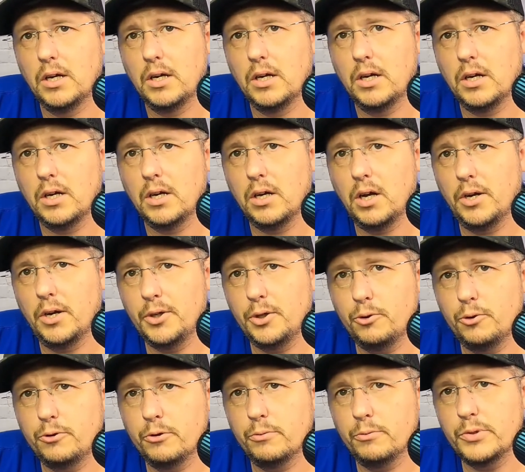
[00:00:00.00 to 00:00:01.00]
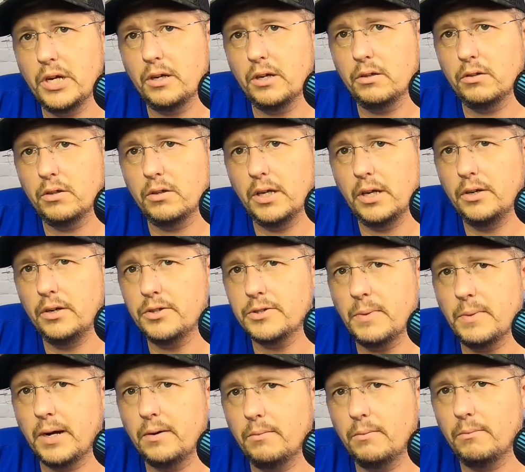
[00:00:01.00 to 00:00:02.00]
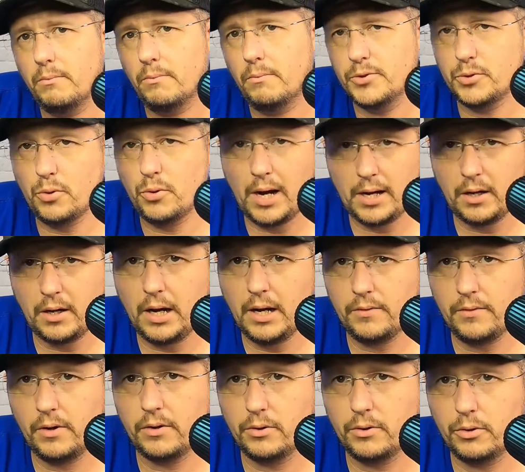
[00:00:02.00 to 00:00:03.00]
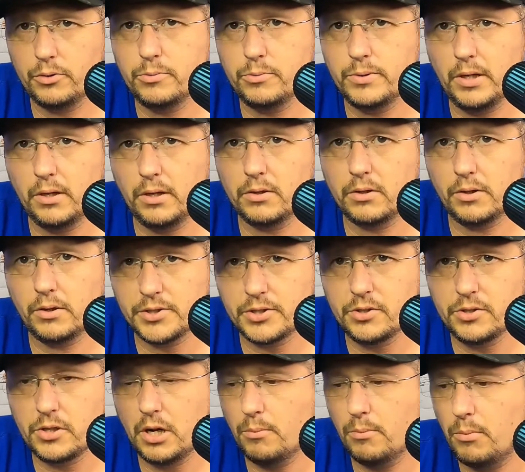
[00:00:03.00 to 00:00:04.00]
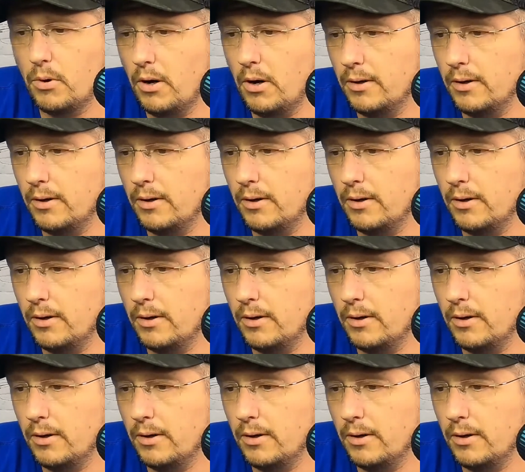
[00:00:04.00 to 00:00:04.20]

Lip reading: a YouTube channel, and I have another YouTube channel called CJ Abroad.